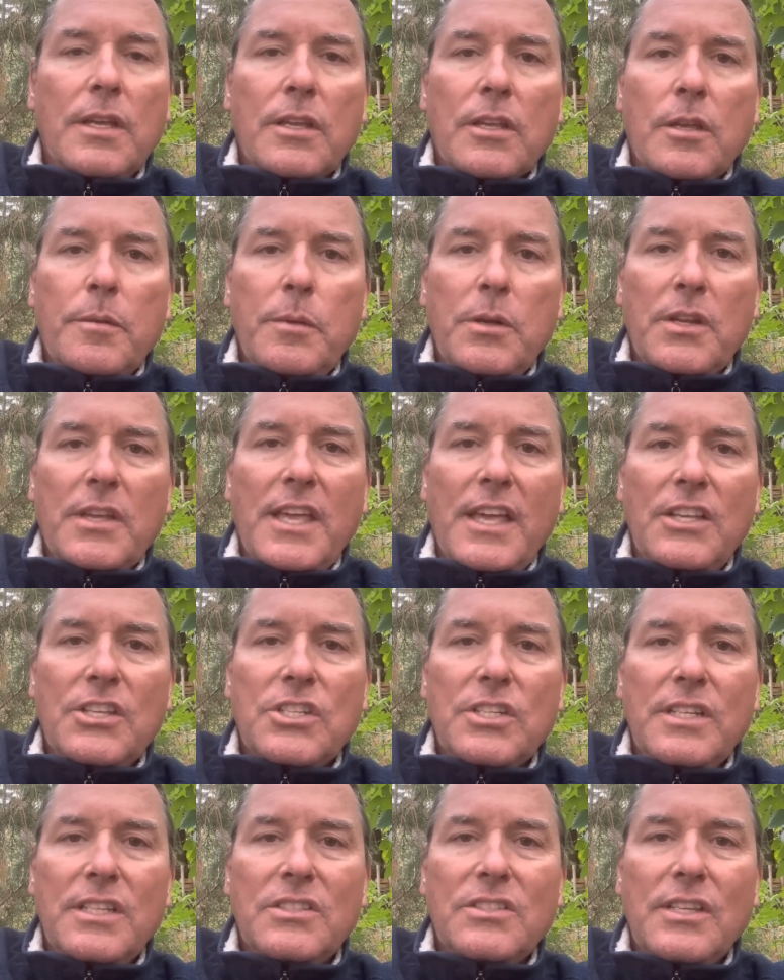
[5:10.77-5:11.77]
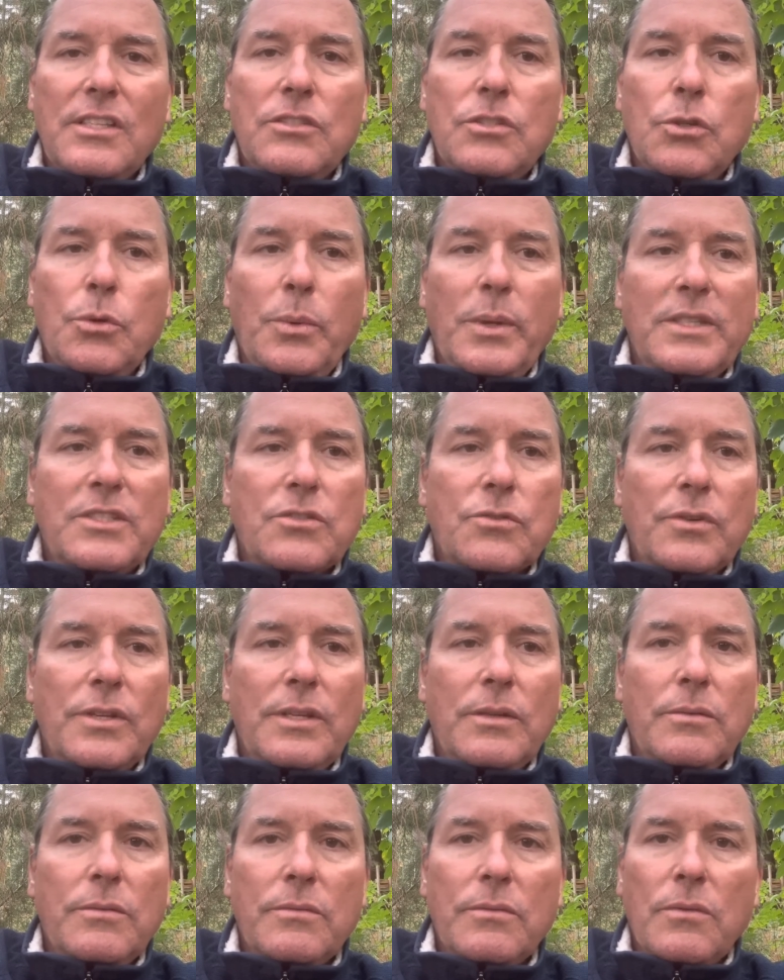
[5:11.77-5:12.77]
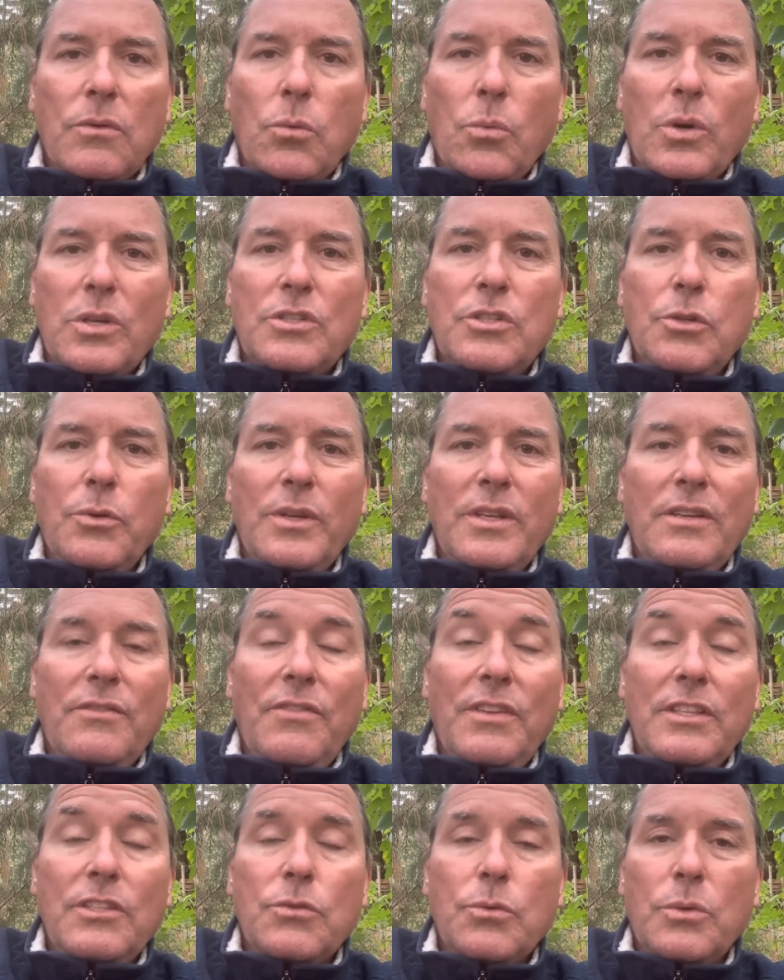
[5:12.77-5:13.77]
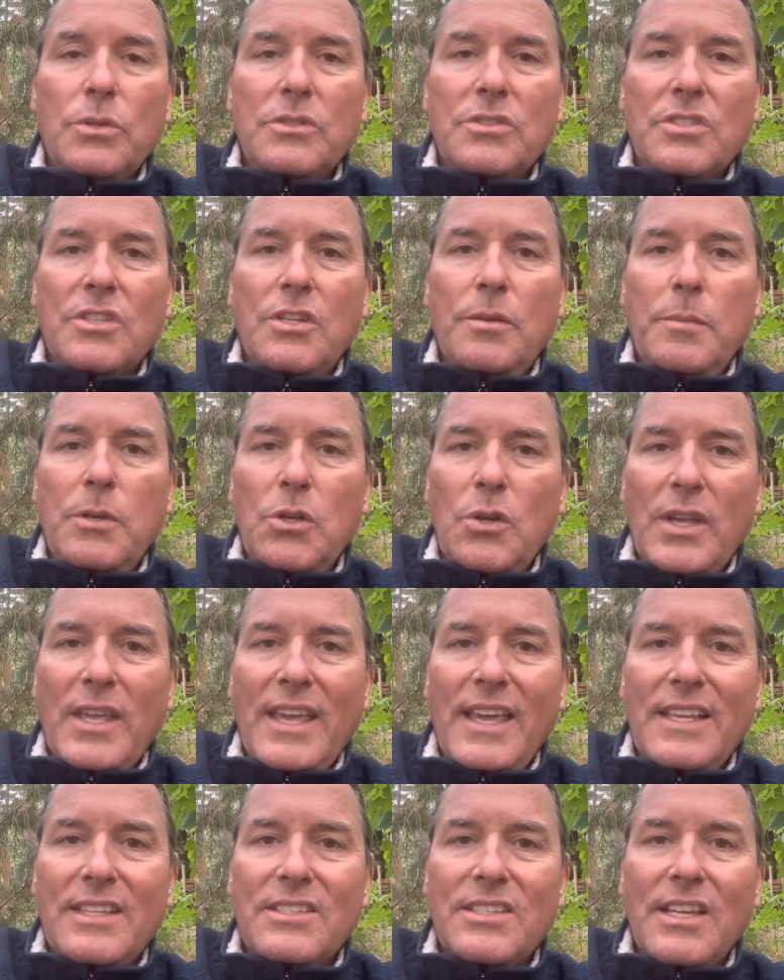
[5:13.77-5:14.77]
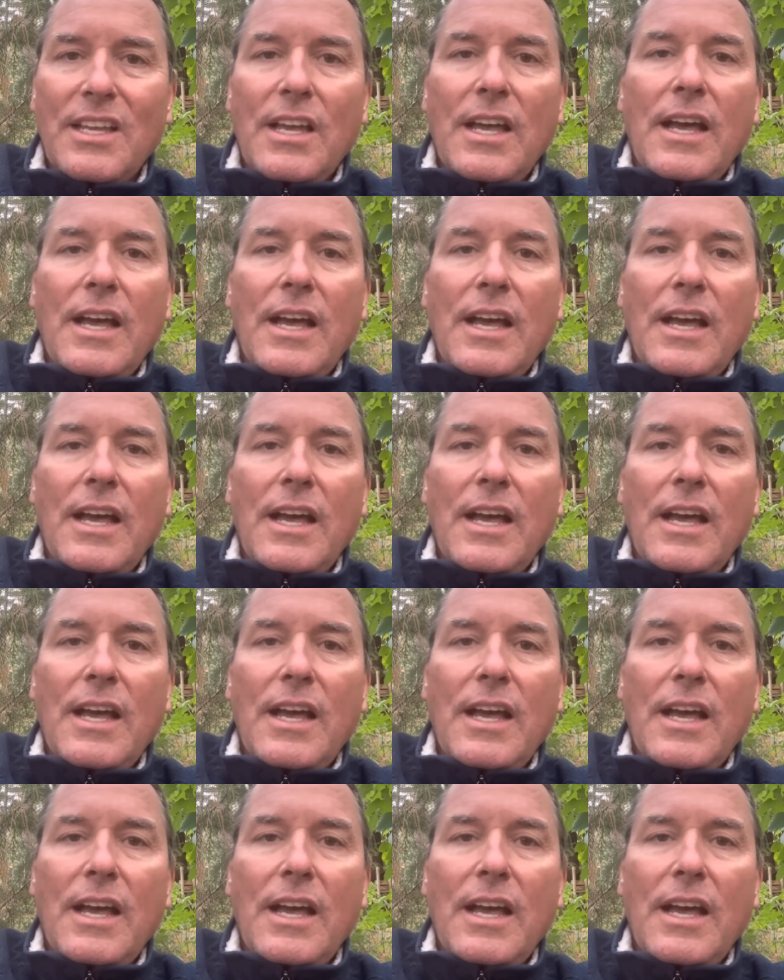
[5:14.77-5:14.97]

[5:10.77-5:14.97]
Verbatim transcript: Communication is a two-way street where two individuals communicate.